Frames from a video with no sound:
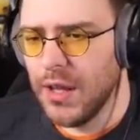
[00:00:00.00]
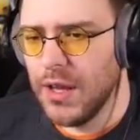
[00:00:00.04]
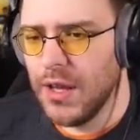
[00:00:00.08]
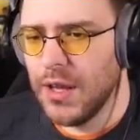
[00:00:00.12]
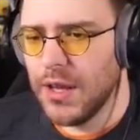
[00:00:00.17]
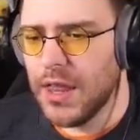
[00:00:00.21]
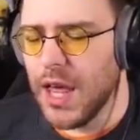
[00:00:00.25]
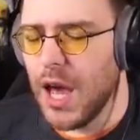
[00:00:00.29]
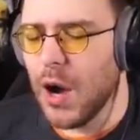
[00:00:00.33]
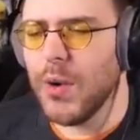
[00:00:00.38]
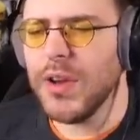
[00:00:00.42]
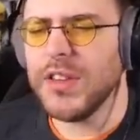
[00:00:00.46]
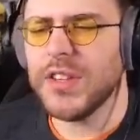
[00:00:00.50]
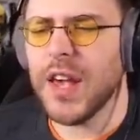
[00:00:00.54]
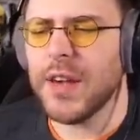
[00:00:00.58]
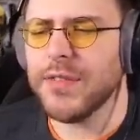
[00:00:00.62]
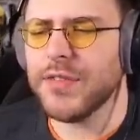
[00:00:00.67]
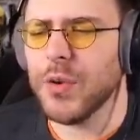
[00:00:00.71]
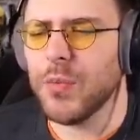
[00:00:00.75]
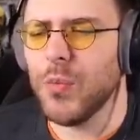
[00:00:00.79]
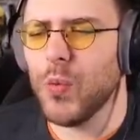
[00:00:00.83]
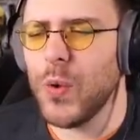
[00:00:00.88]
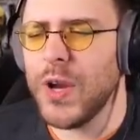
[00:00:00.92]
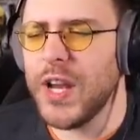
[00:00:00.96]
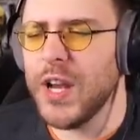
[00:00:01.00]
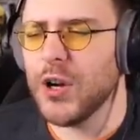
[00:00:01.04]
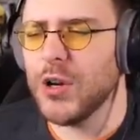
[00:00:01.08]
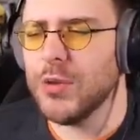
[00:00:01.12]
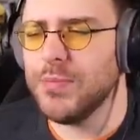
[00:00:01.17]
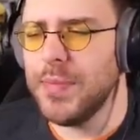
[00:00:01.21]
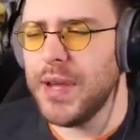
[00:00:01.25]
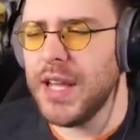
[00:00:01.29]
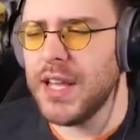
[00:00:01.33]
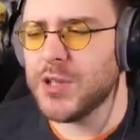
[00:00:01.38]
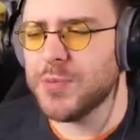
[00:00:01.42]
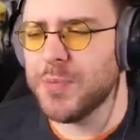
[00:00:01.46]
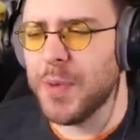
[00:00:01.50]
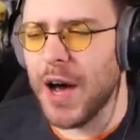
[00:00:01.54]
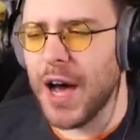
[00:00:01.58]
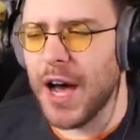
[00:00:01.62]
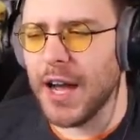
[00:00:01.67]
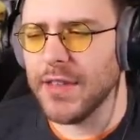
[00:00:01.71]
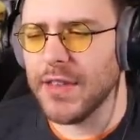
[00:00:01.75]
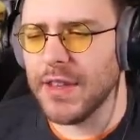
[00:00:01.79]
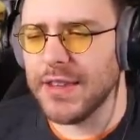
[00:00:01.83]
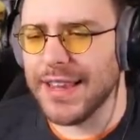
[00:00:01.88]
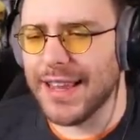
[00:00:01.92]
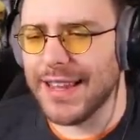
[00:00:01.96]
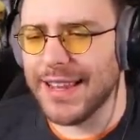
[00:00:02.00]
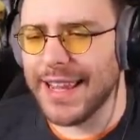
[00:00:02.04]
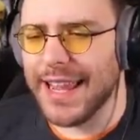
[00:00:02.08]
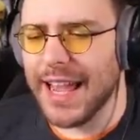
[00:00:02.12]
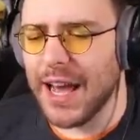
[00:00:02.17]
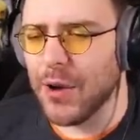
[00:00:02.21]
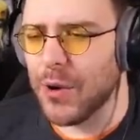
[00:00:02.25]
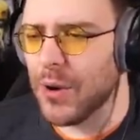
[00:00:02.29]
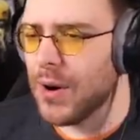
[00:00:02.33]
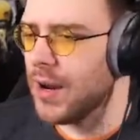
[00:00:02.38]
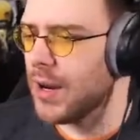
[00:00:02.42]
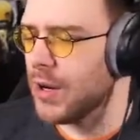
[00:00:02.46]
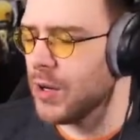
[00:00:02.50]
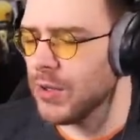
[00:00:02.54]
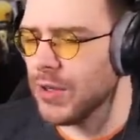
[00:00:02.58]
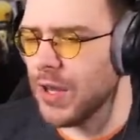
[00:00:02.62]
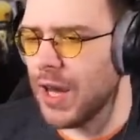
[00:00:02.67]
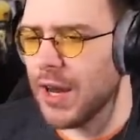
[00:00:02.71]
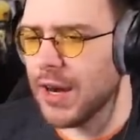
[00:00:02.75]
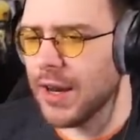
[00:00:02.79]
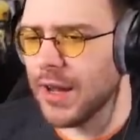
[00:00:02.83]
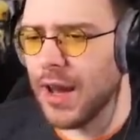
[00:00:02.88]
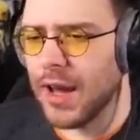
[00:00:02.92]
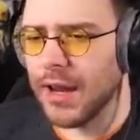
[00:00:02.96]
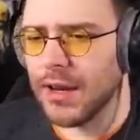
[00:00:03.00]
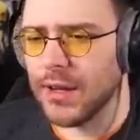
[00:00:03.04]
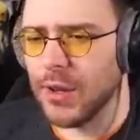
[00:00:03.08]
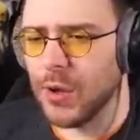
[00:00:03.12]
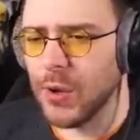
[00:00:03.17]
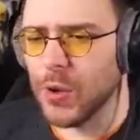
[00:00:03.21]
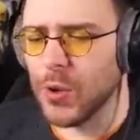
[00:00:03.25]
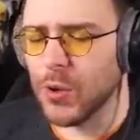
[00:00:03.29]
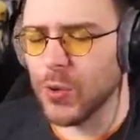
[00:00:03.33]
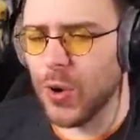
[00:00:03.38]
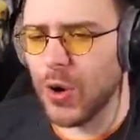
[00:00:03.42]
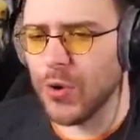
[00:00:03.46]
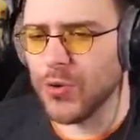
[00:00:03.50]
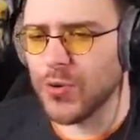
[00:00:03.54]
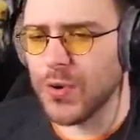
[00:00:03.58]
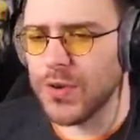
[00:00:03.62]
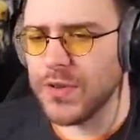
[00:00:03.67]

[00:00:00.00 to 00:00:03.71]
They always have some weird meats behind the deli counter at a local grocery